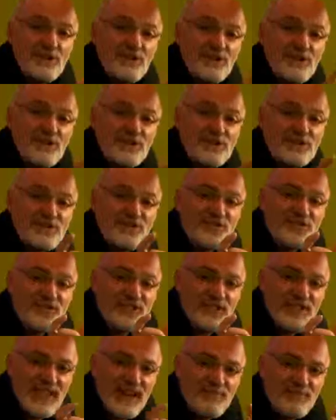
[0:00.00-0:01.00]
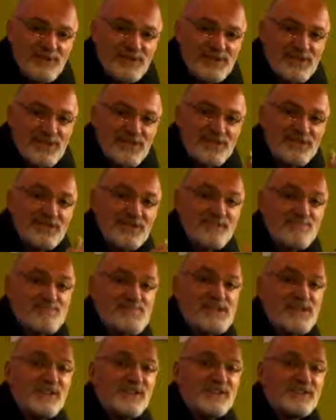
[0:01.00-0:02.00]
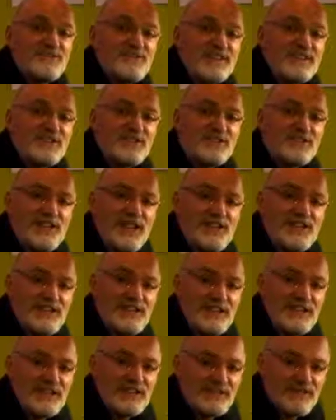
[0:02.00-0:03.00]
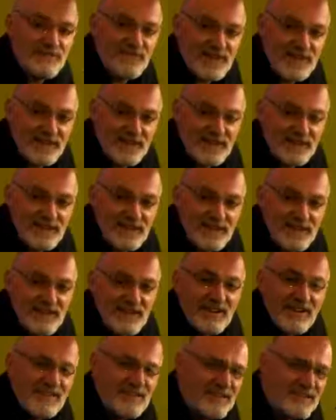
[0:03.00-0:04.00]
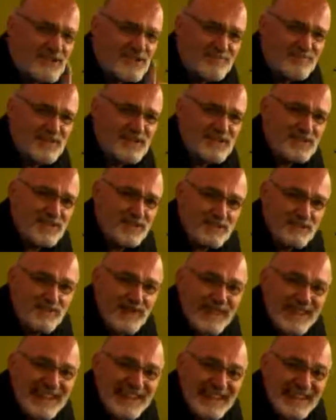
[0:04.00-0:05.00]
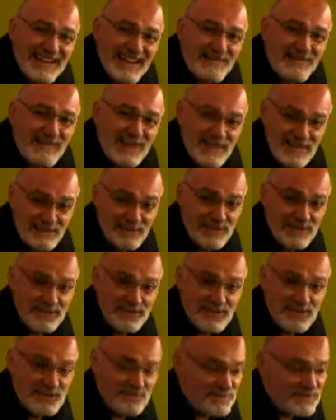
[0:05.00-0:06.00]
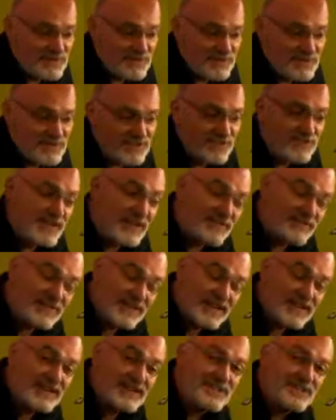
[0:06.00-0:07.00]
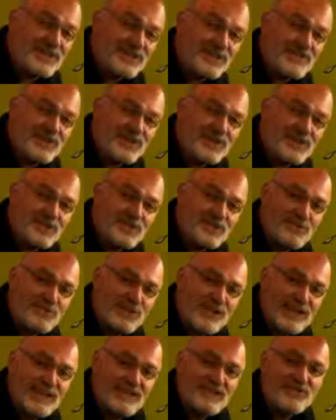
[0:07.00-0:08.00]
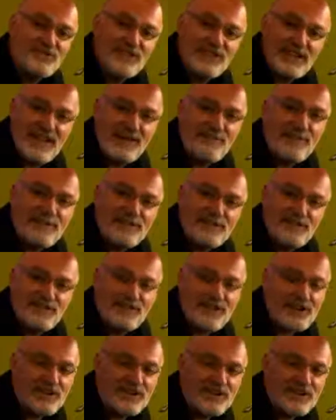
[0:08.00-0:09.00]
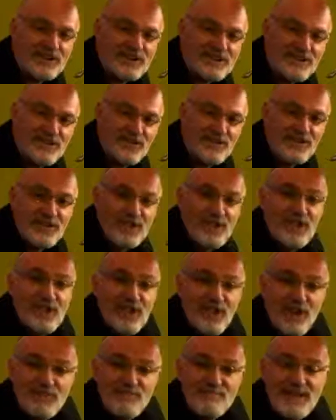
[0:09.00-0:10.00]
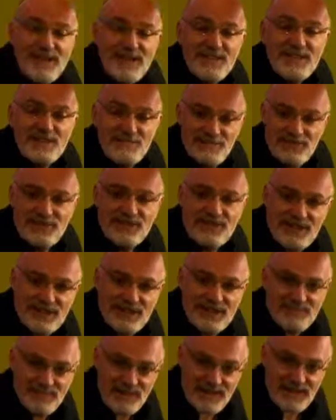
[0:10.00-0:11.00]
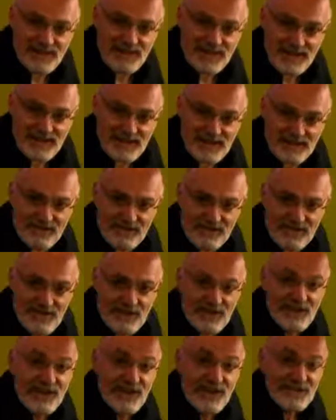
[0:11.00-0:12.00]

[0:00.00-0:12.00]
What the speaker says: You can look at celebrities as a means of extending a fad. This has been done very cleverly with this business. They've taken some of the UK celebrities and icons and made them look like meerkats.